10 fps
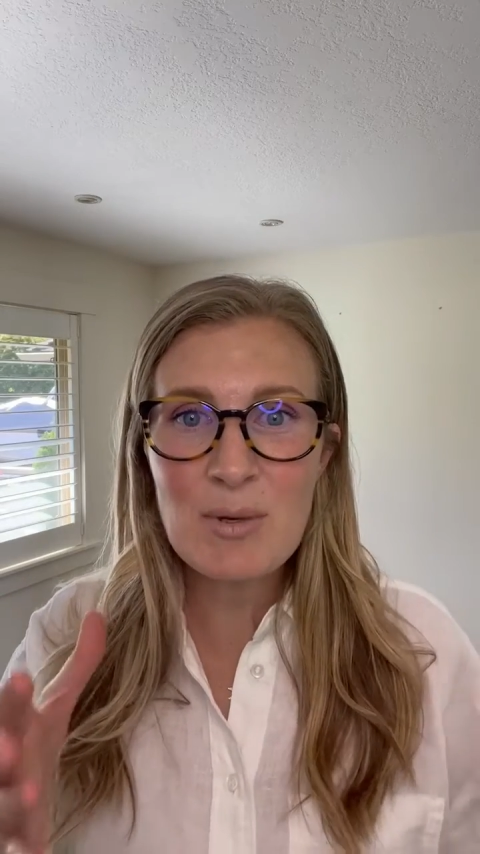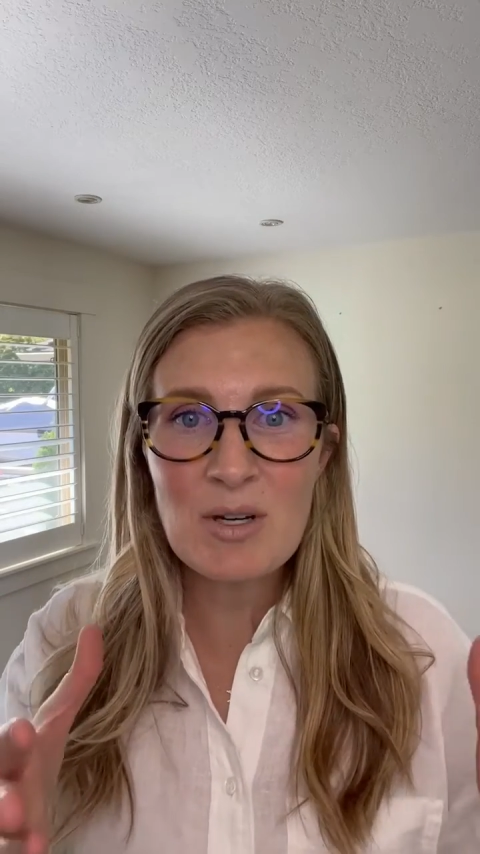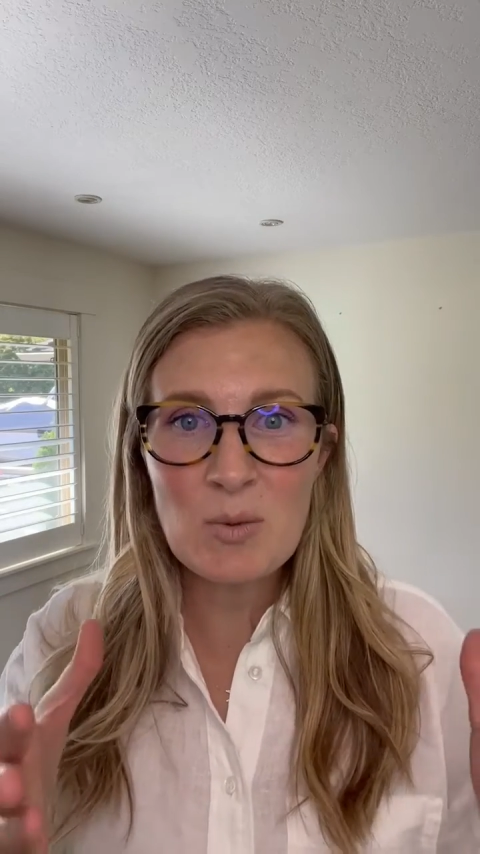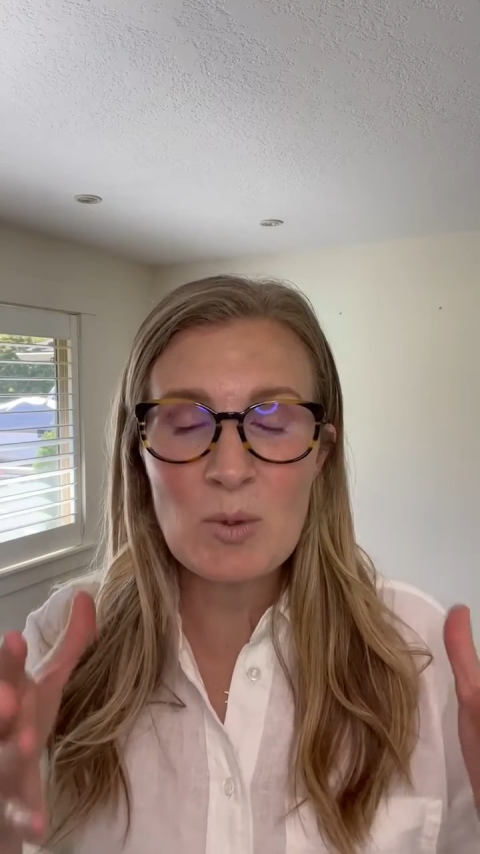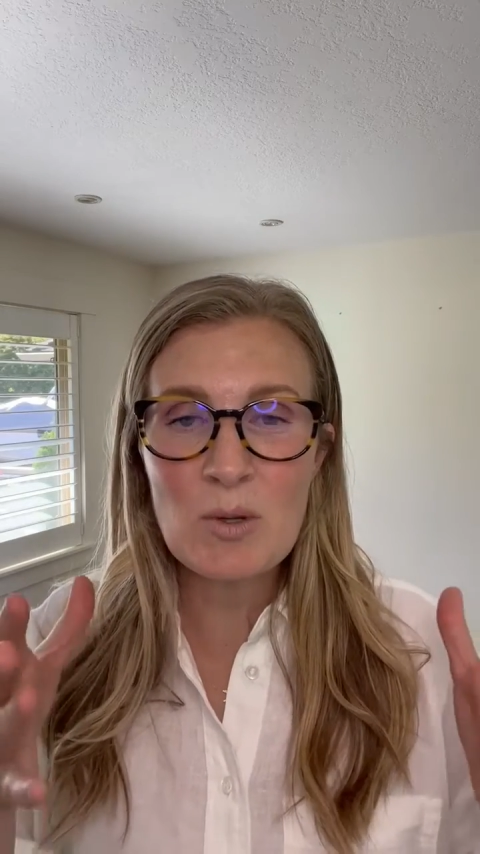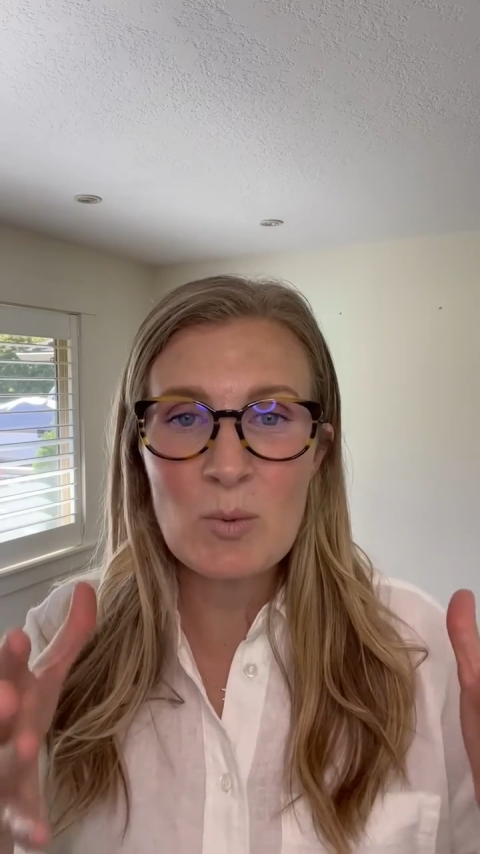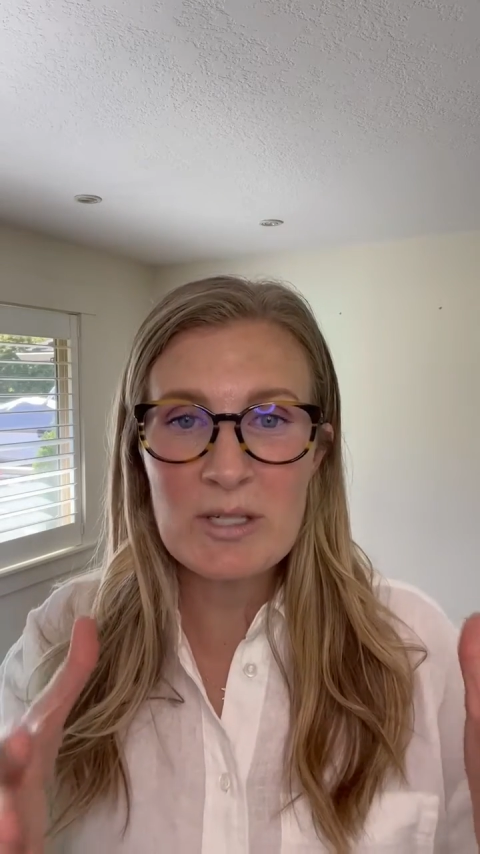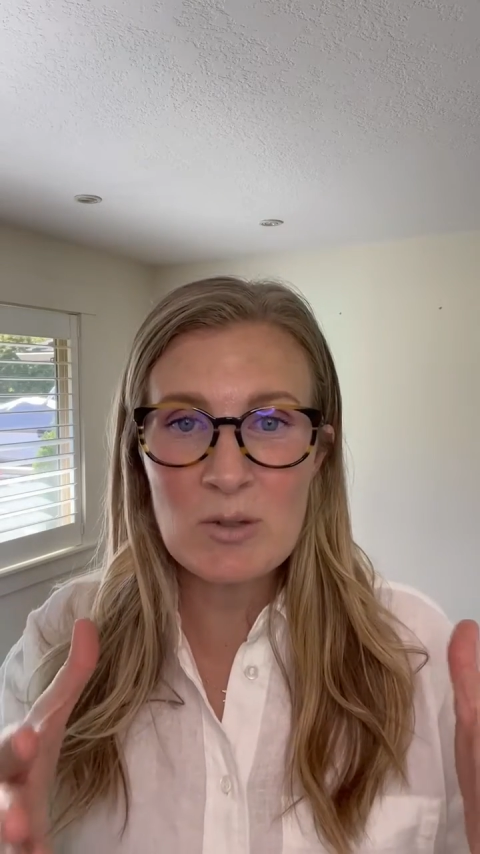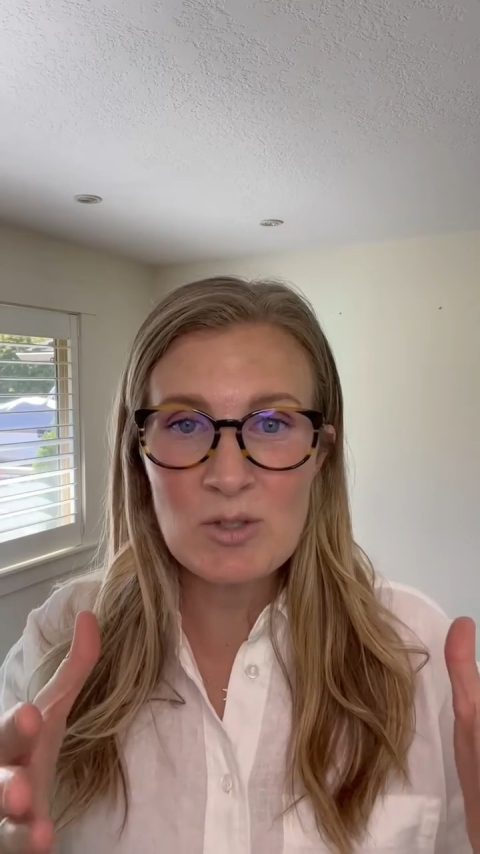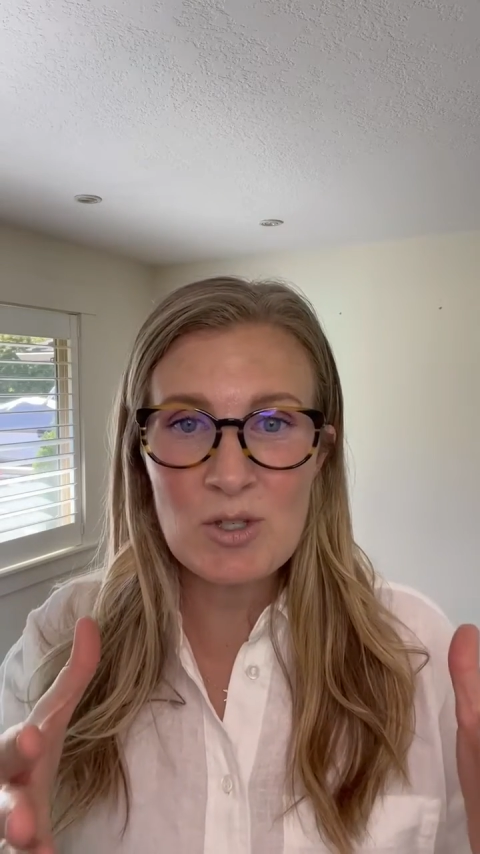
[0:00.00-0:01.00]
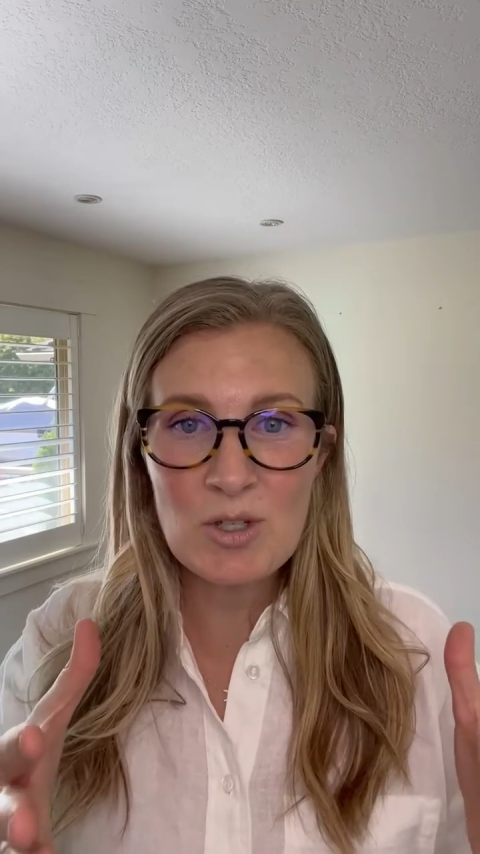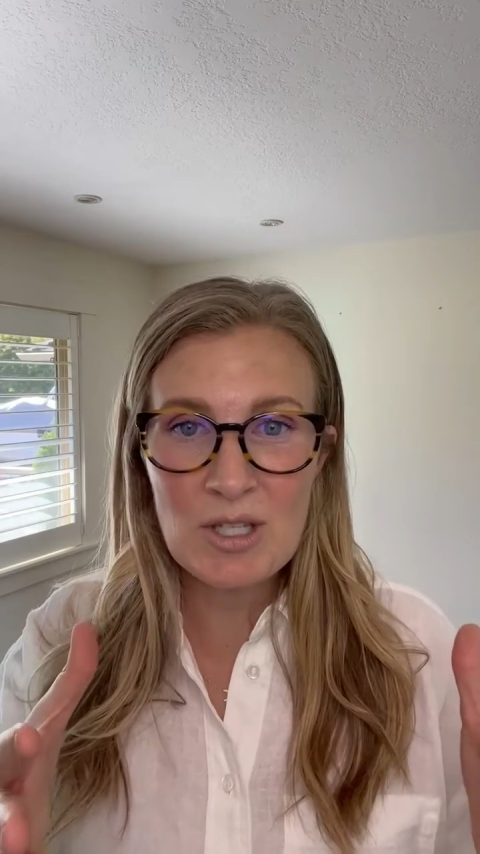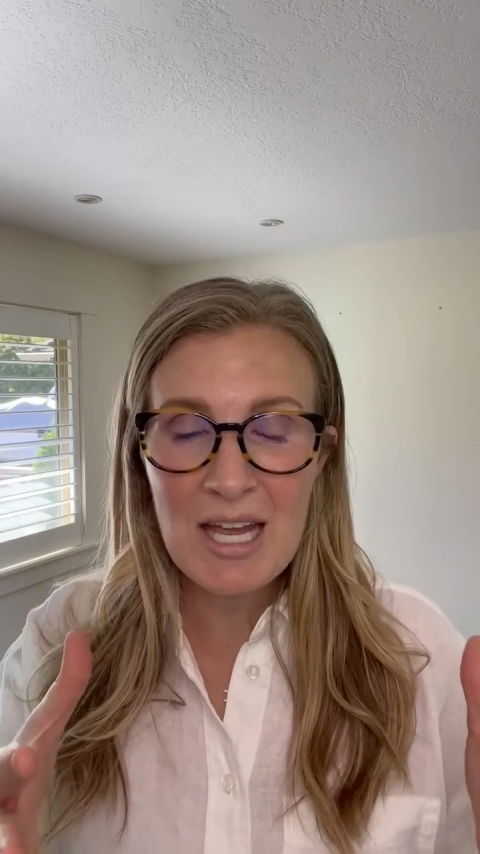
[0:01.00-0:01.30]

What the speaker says: period where the window's good,